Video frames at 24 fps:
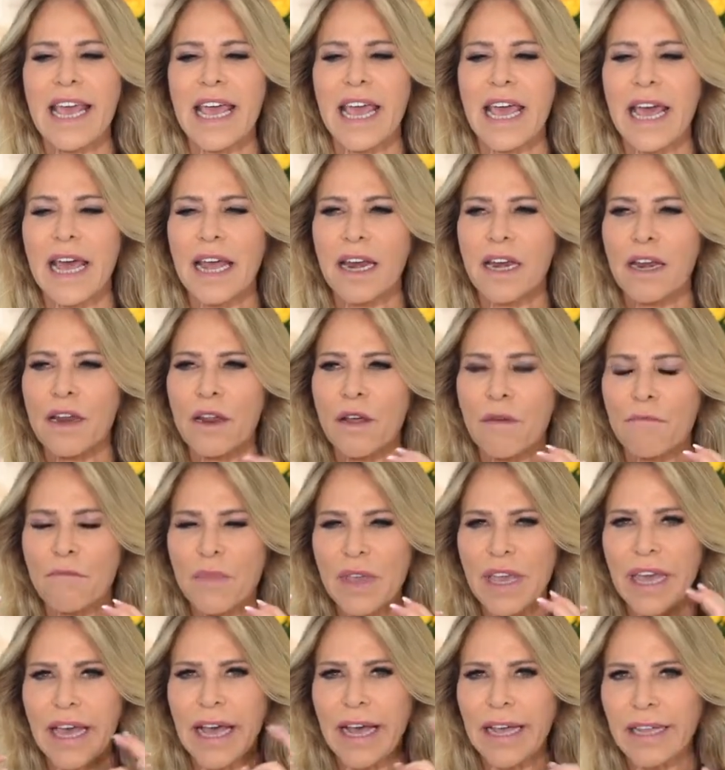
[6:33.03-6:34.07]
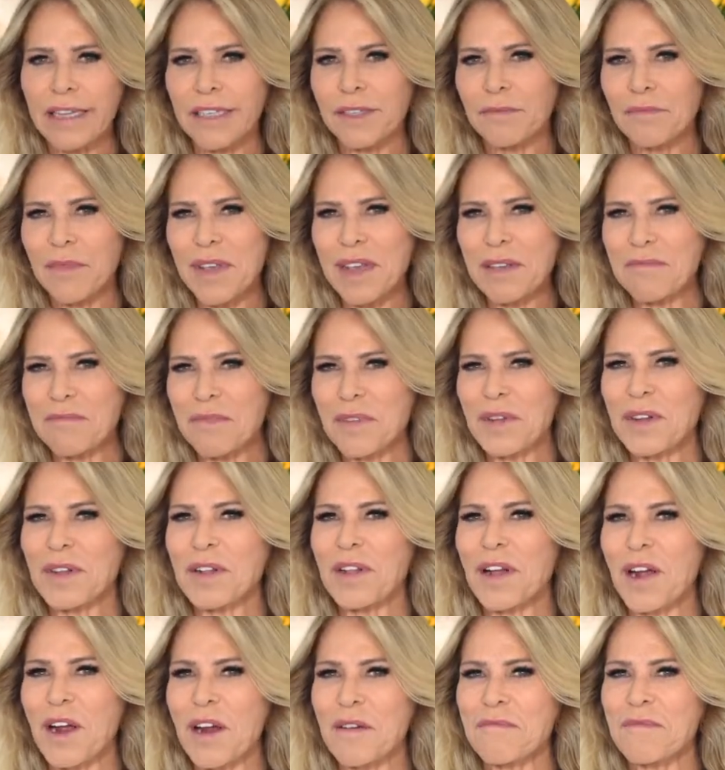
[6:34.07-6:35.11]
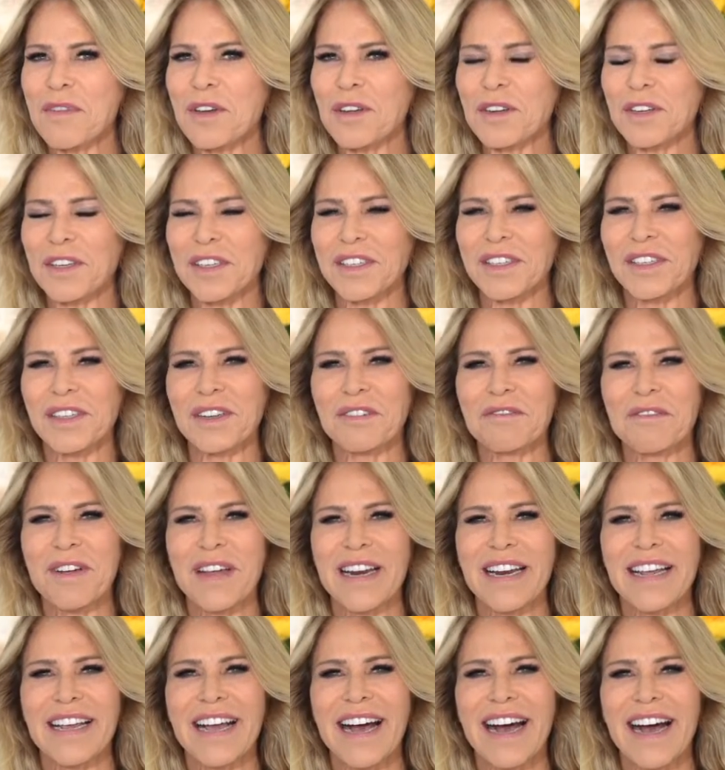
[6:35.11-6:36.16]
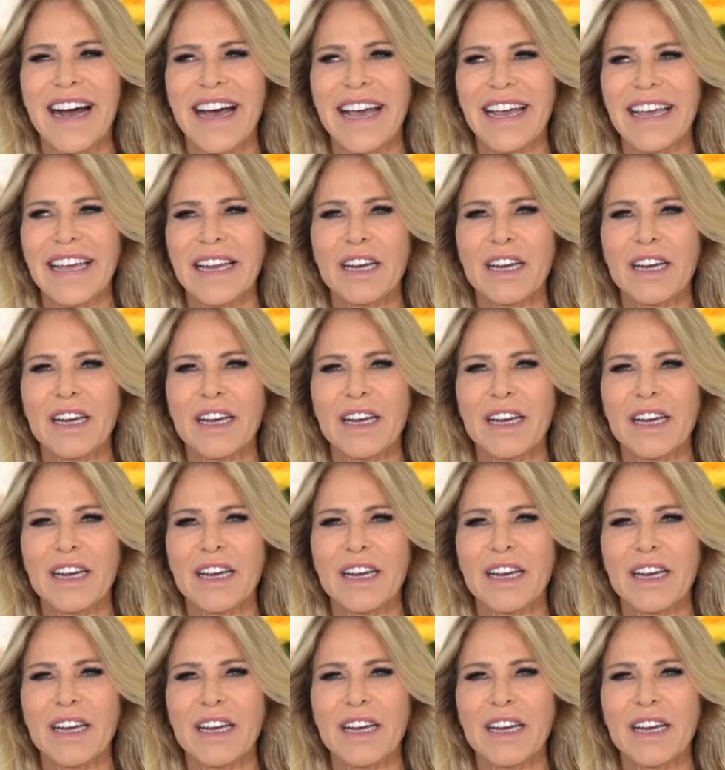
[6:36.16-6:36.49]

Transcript: And because our emotions are running high,